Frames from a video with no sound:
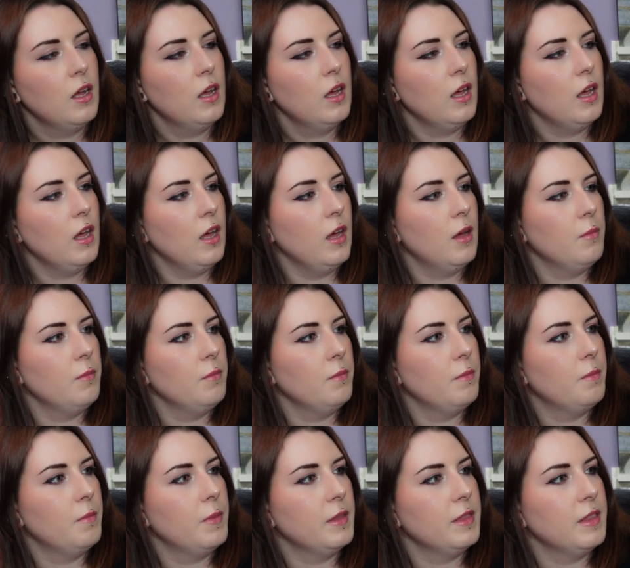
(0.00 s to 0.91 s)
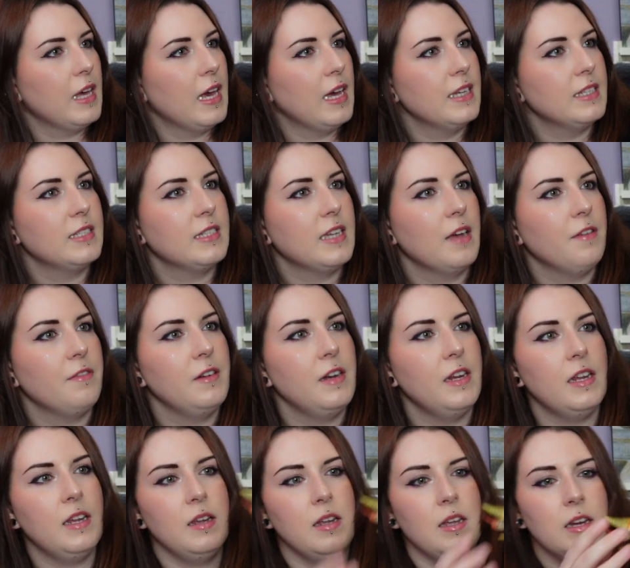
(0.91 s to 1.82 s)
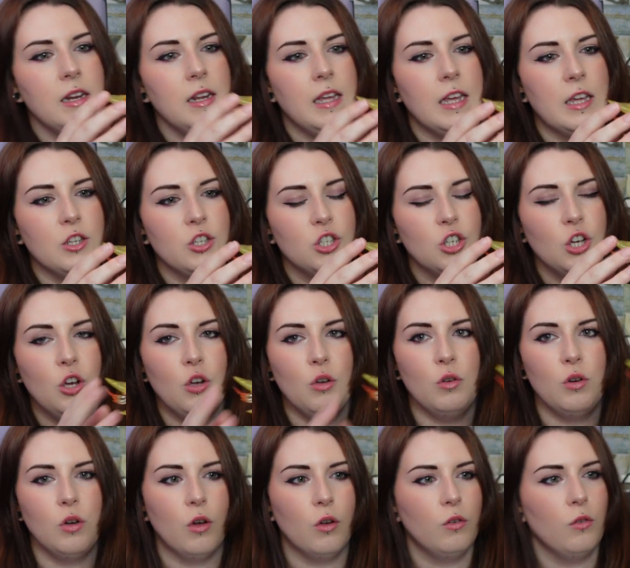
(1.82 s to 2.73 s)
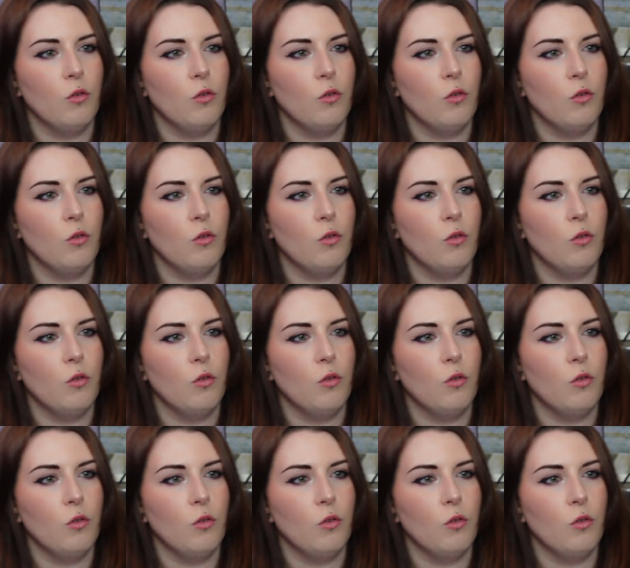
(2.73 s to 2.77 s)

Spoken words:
But that is definitely going to get chewed on